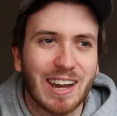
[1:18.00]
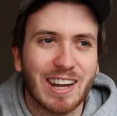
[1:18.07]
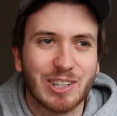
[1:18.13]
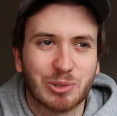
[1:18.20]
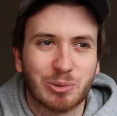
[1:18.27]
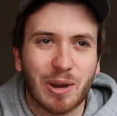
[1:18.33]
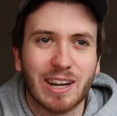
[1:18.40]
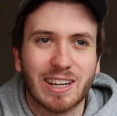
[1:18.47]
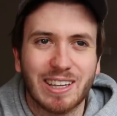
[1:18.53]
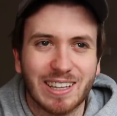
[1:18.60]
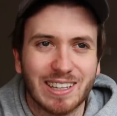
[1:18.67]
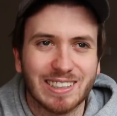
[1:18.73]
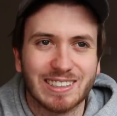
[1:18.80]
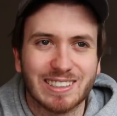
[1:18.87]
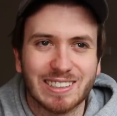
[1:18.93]
Data's
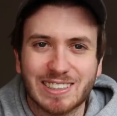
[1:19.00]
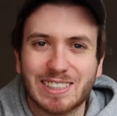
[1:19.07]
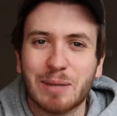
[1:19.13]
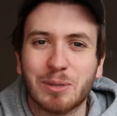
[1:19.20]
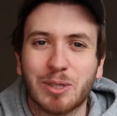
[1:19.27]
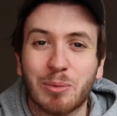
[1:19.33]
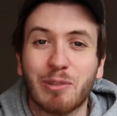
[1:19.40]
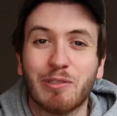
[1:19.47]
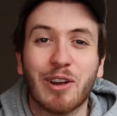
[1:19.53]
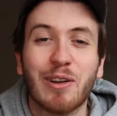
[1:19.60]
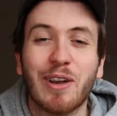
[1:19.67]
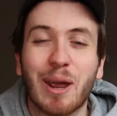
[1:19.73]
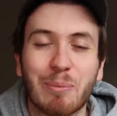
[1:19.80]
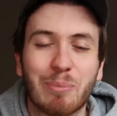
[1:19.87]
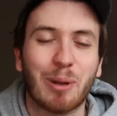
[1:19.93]
rankings seems to be
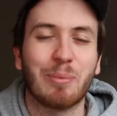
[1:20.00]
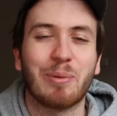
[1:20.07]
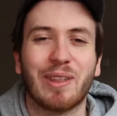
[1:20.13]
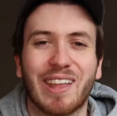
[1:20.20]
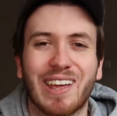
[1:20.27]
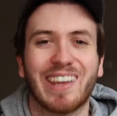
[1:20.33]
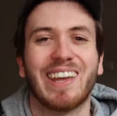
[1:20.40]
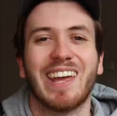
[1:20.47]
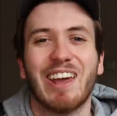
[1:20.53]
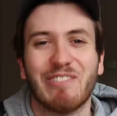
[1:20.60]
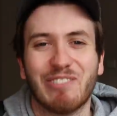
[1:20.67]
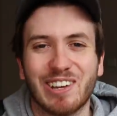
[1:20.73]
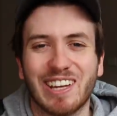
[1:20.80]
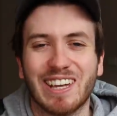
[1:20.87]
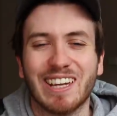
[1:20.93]
very unpopular
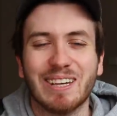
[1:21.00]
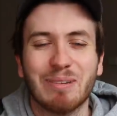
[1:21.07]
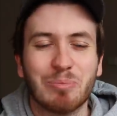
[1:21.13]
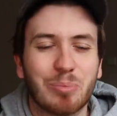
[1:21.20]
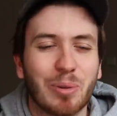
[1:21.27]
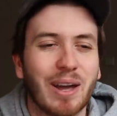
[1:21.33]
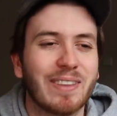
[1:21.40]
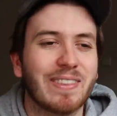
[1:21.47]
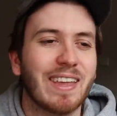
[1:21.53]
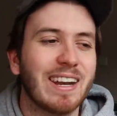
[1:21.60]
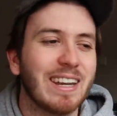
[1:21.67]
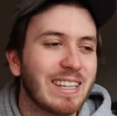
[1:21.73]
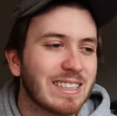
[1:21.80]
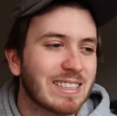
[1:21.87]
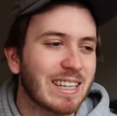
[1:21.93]
every year, but
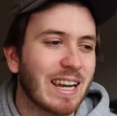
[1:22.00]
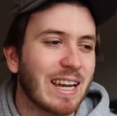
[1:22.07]
that is